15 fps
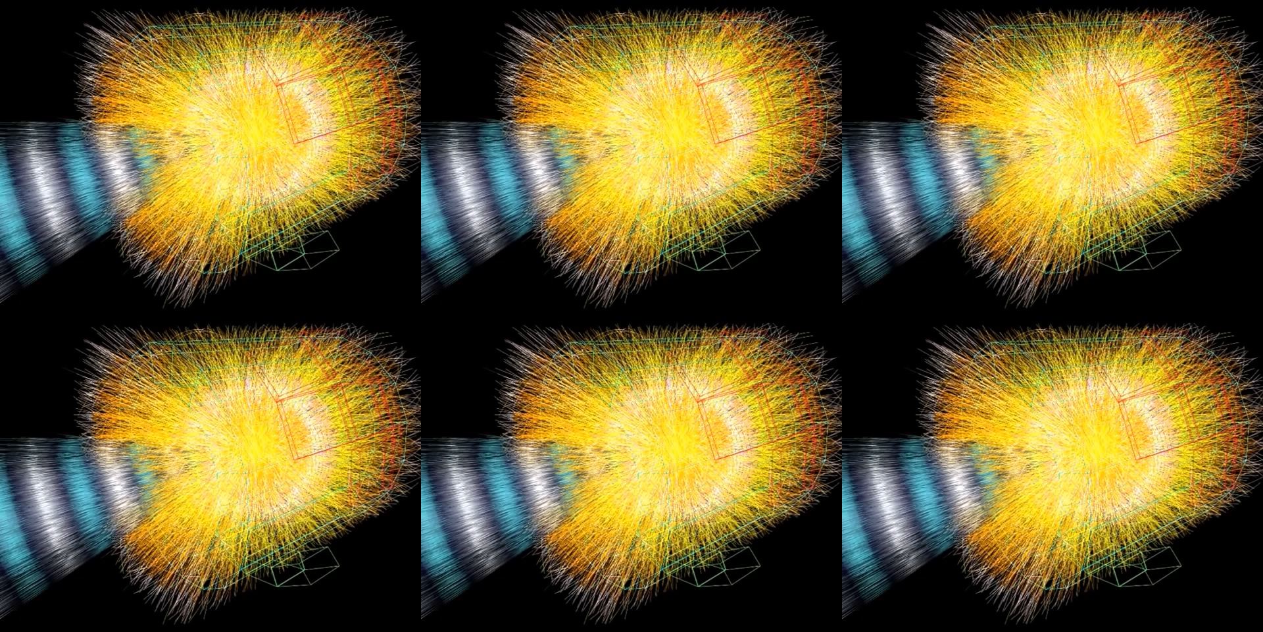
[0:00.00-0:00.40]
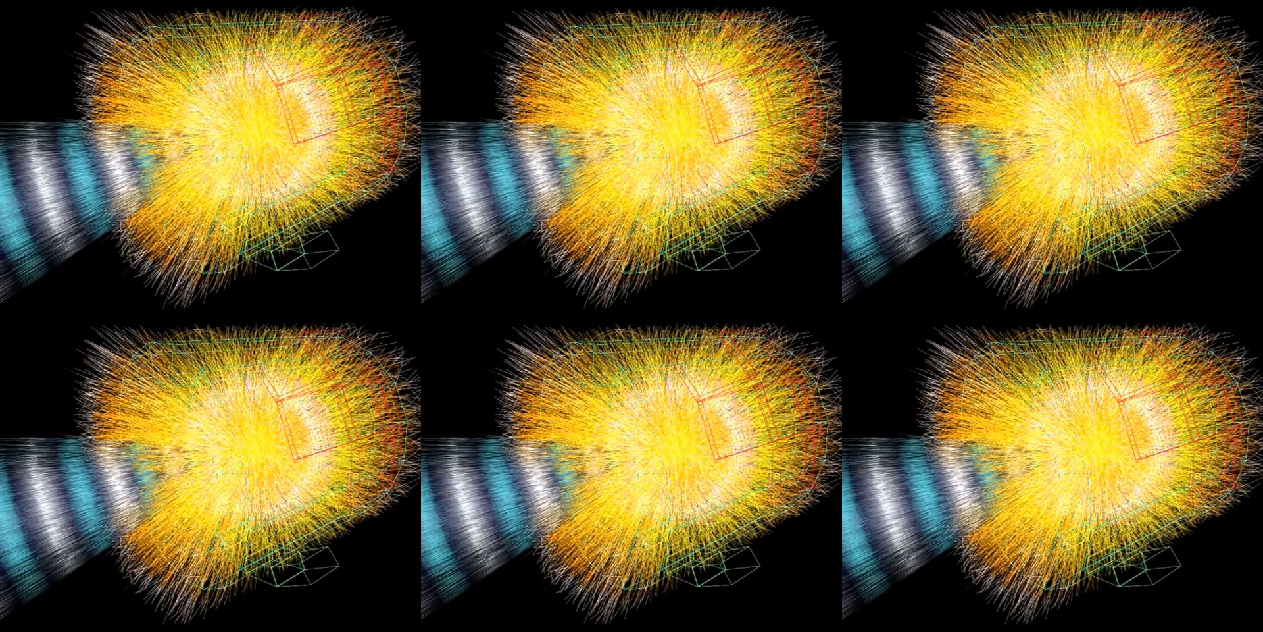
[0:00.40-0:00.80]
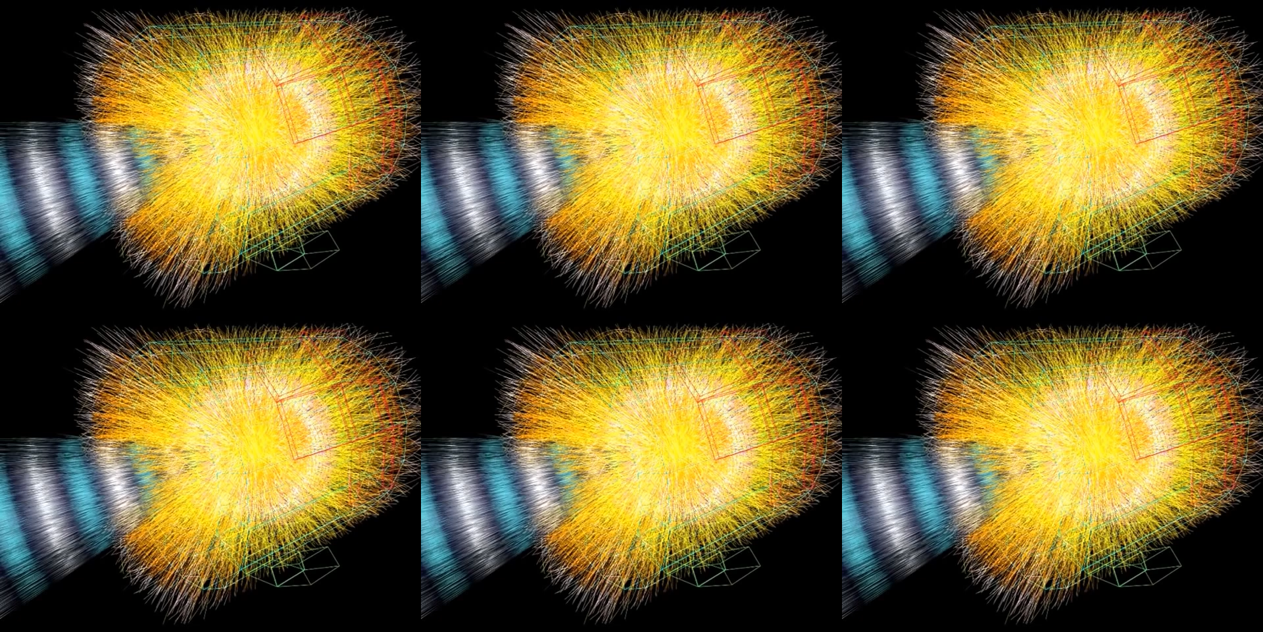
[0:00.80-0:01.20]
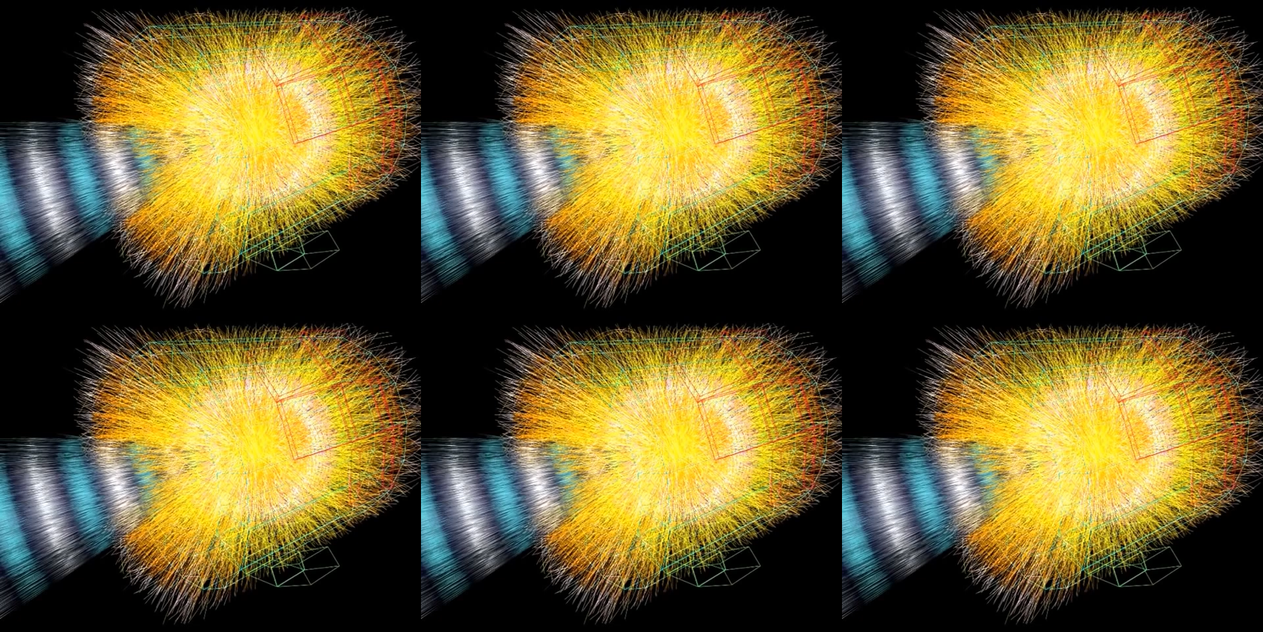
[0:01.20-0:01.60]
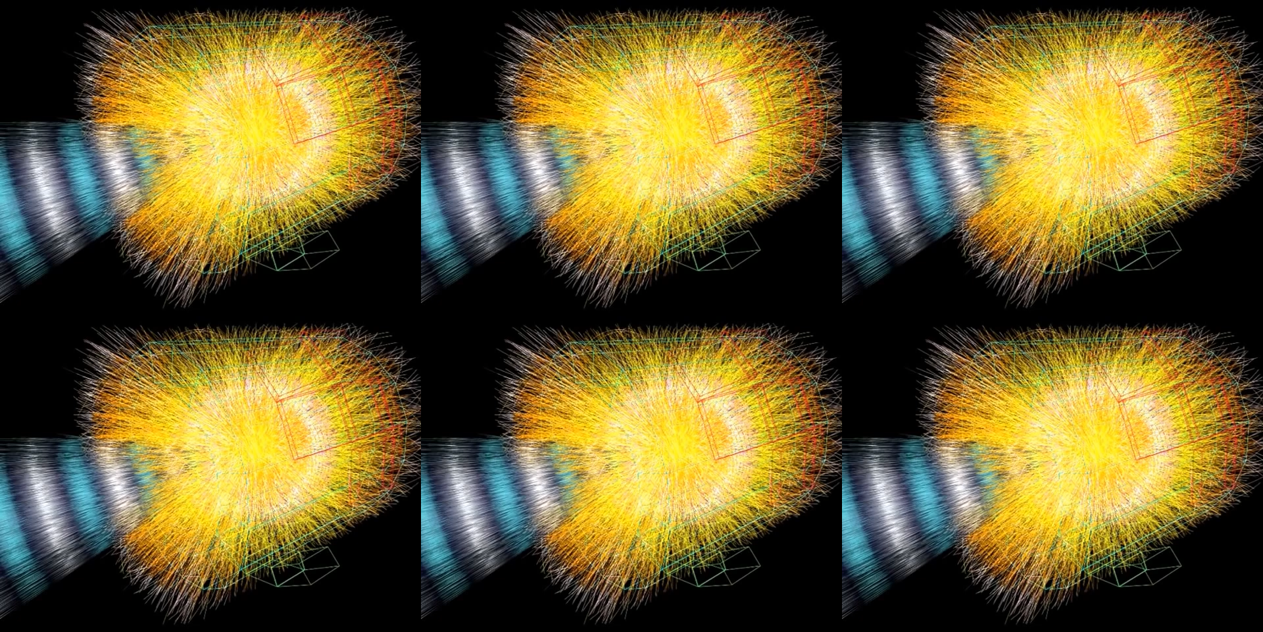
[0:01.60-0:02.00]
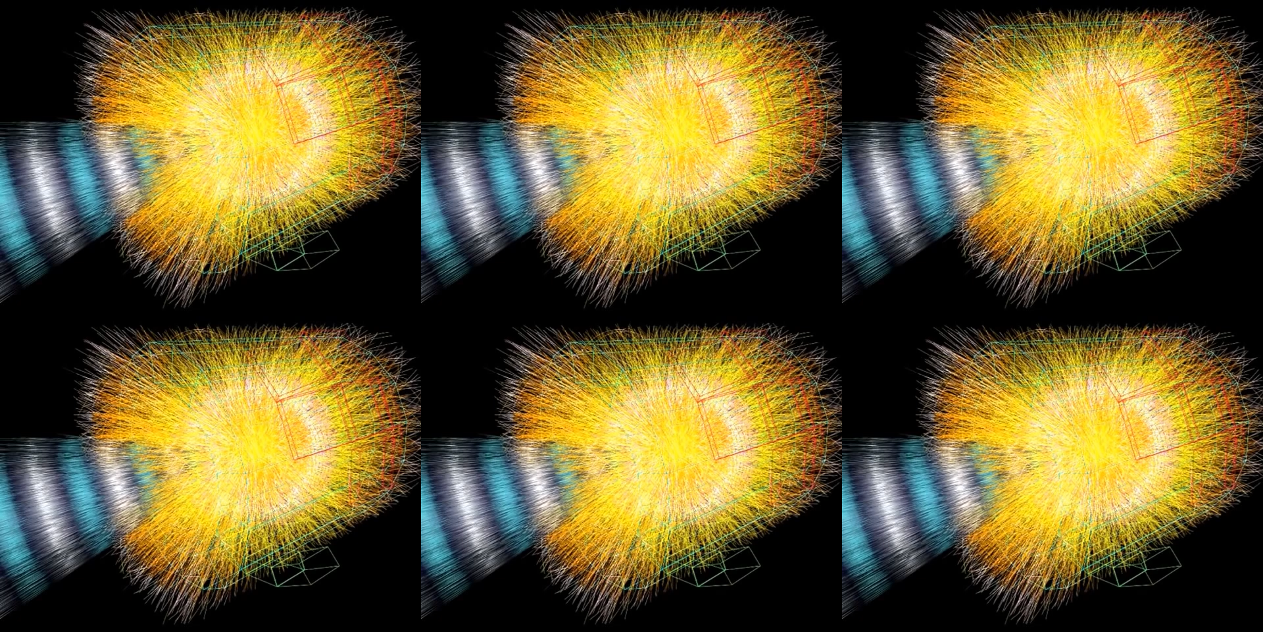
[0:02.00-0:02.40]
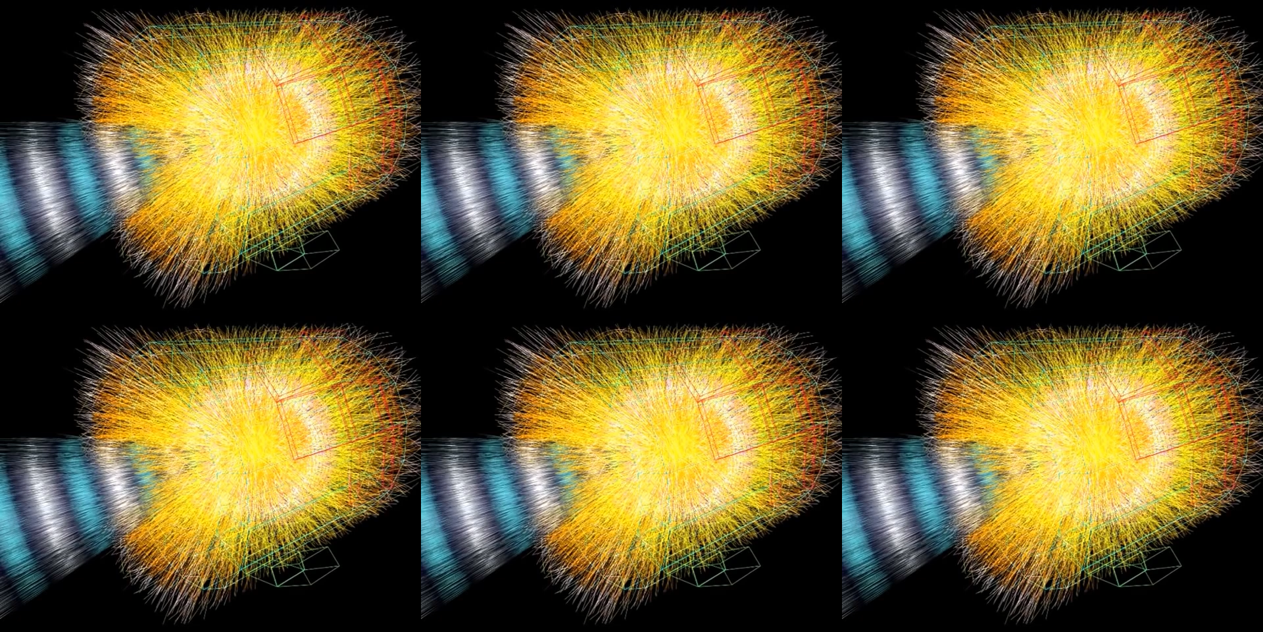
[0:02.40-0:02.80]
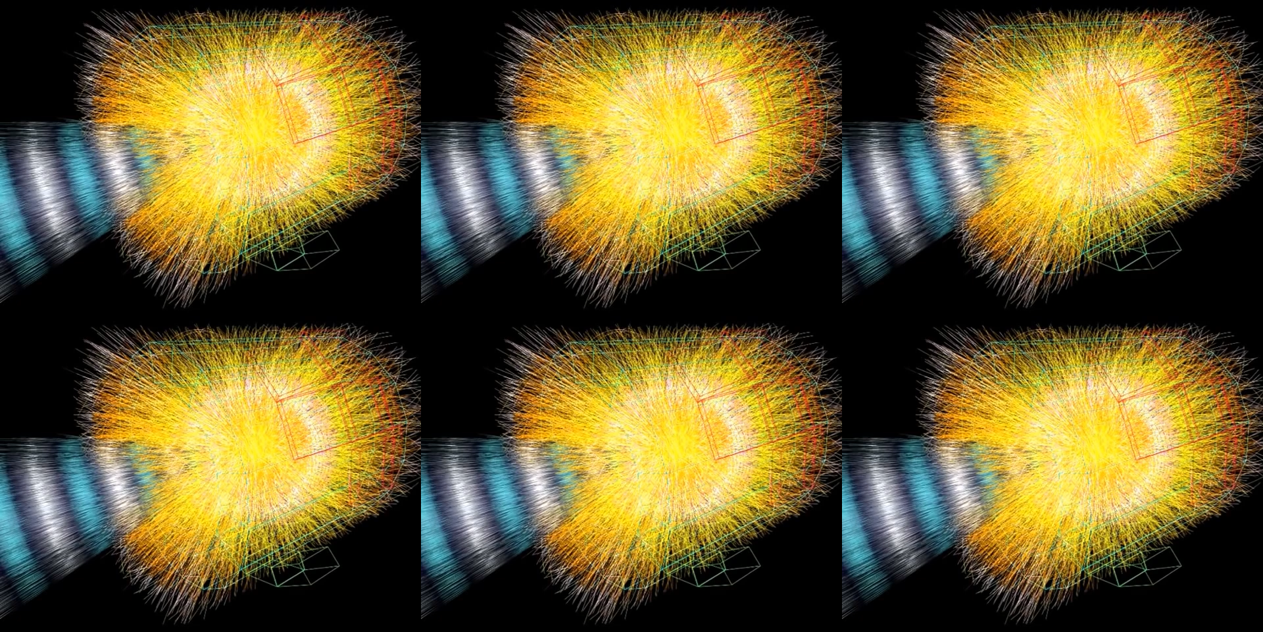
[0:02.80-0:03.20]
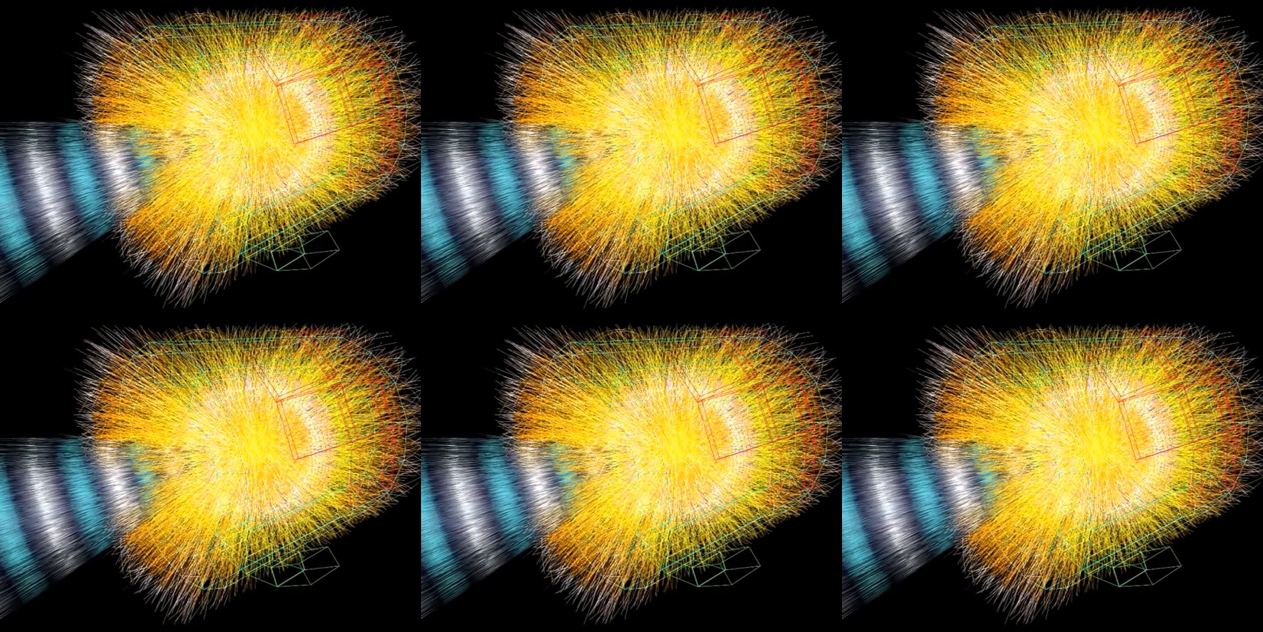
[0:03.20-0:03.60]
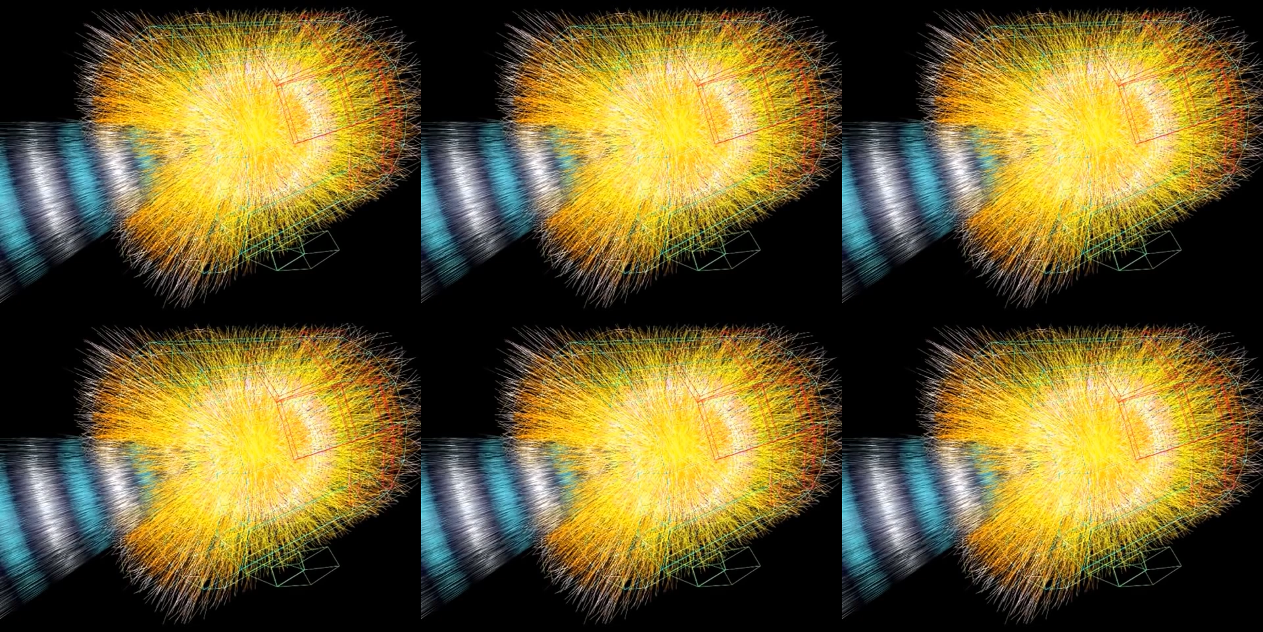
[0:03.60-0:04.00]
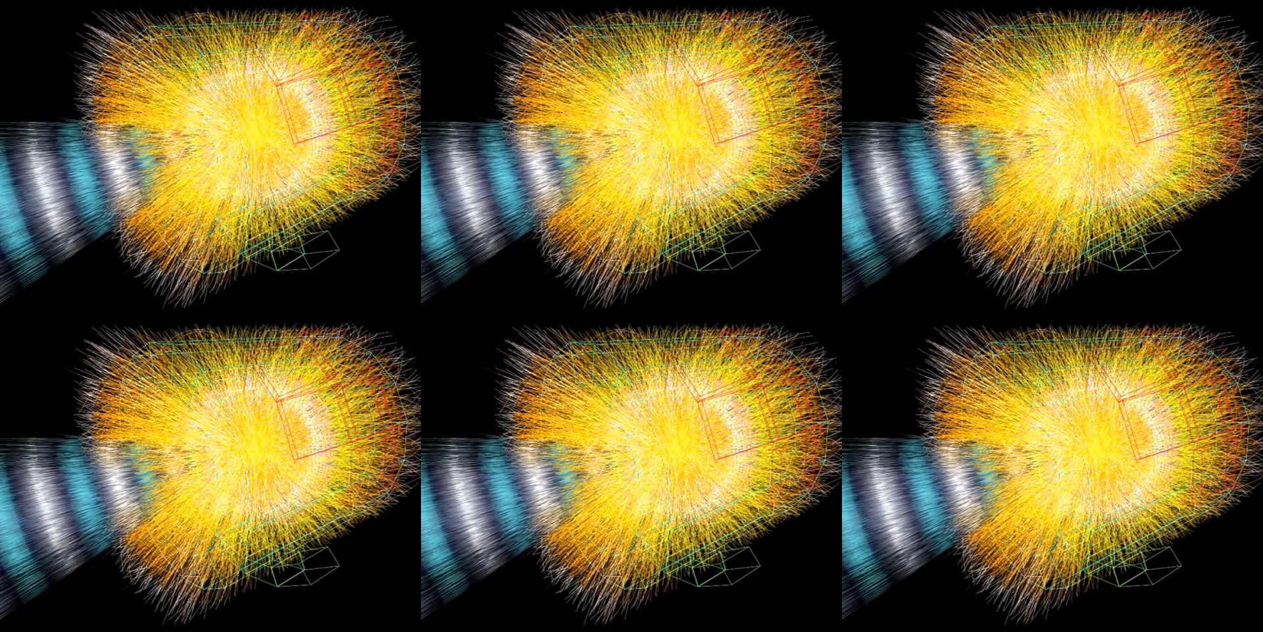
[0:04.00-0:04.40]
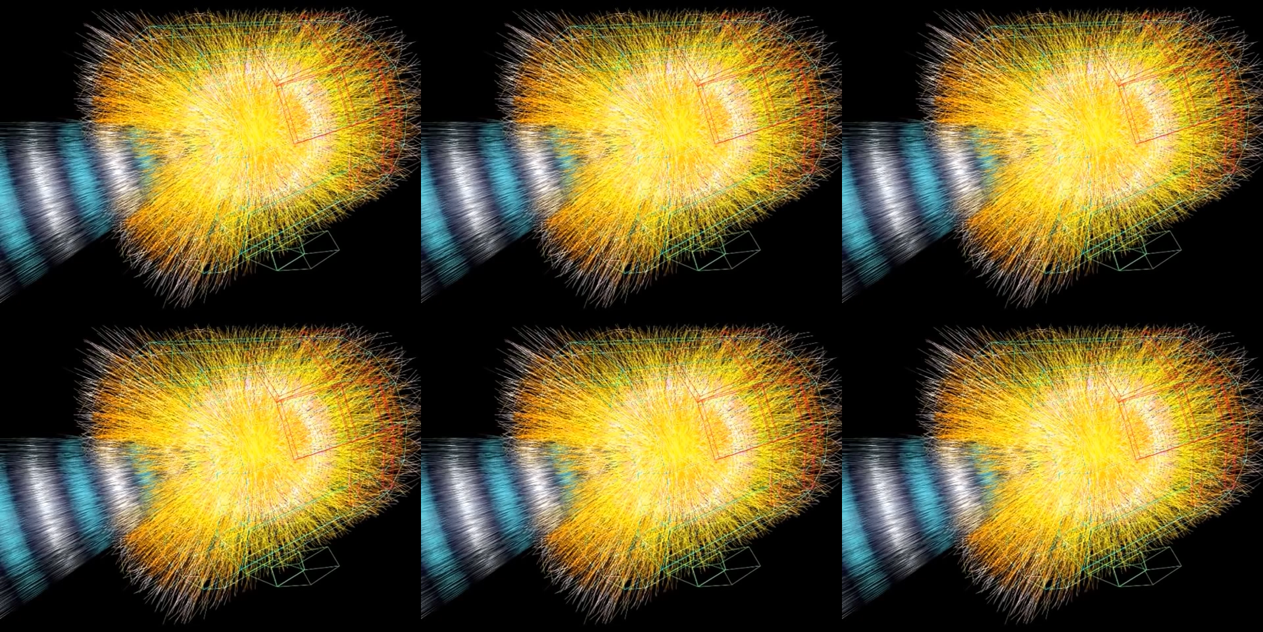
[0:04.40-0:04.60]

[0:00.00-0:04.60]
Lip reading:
[unreadable: no face in view]